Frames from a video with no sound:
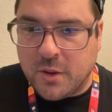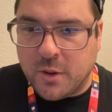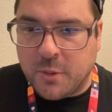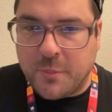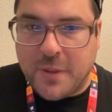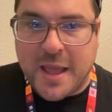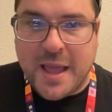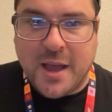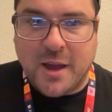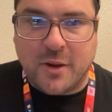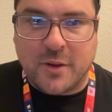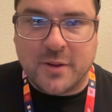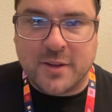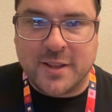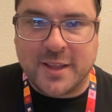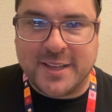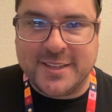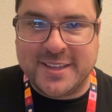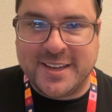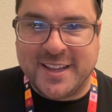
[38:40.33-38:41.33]
Oh wow,
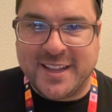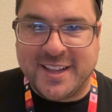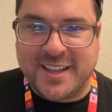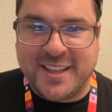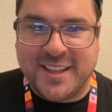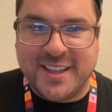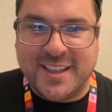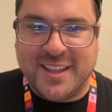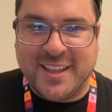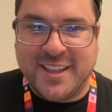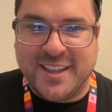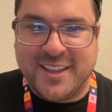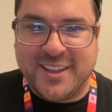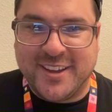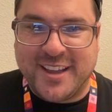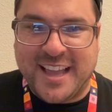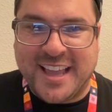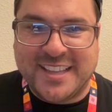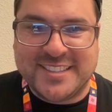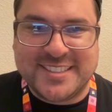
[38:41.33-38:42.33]
I did it. You
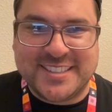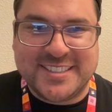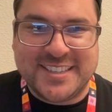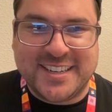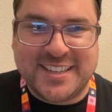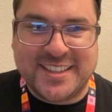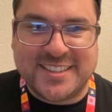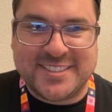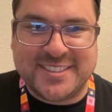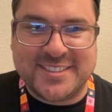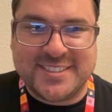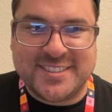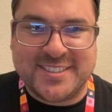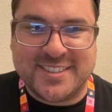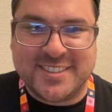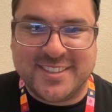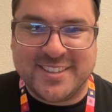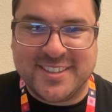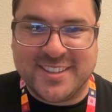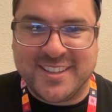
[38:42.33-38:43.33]
guys, I did it.
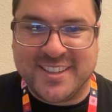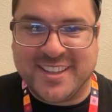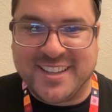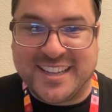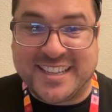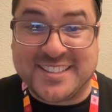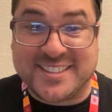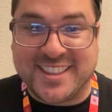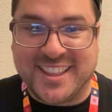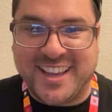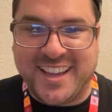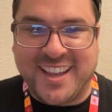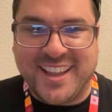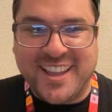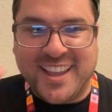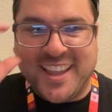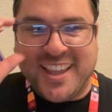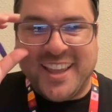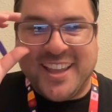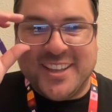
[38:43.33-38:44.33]
It's lit.
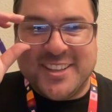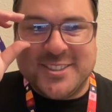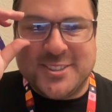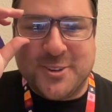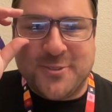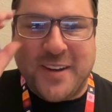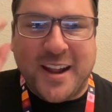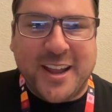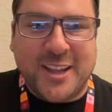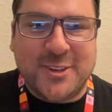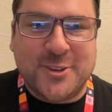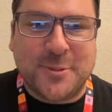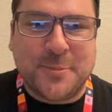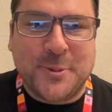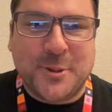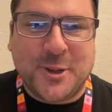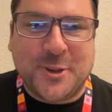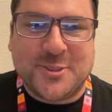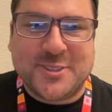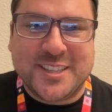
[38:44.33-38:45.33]
So Ryan
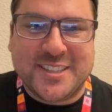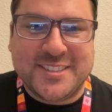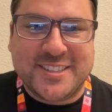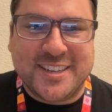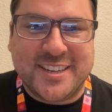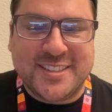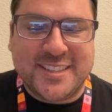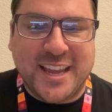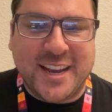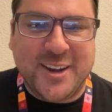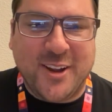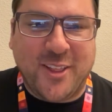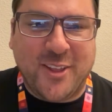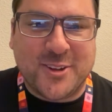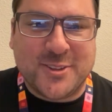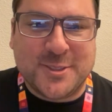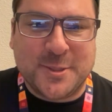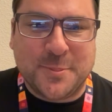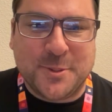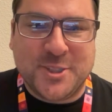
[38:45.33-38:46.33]
Tribuco sends in a
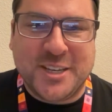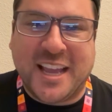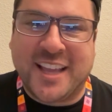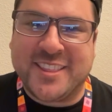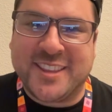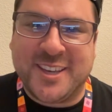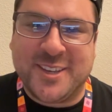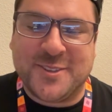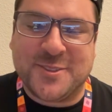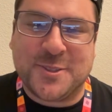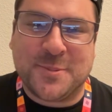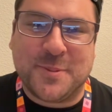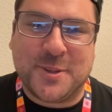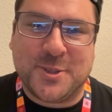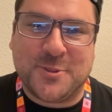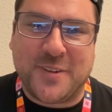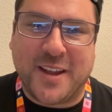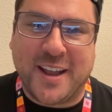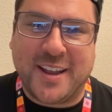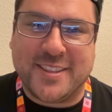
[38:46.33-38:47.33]
$10 super chat. Thank you so
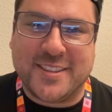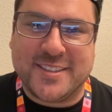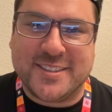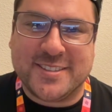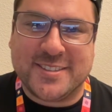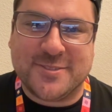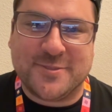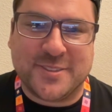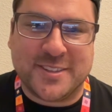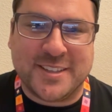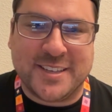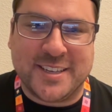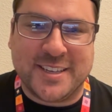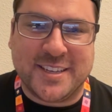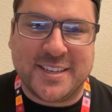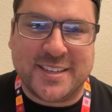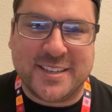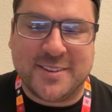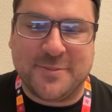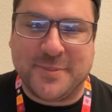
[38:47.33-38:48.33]
much, Ryan. This
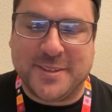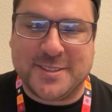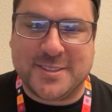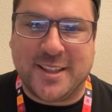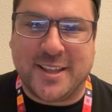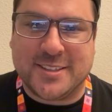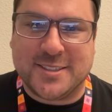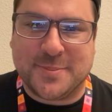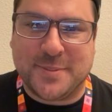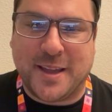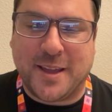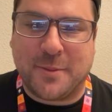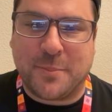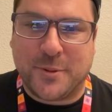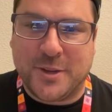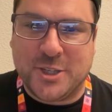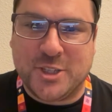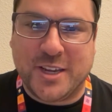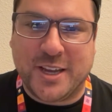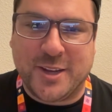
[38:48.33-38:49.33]
really means a lot to me. I
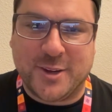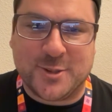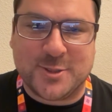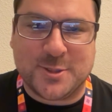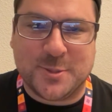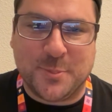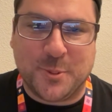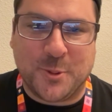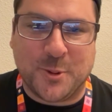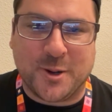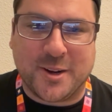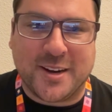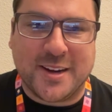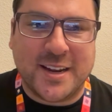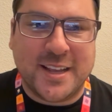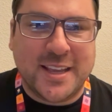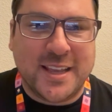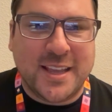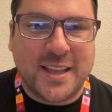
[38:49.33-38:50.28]
appreciate your support.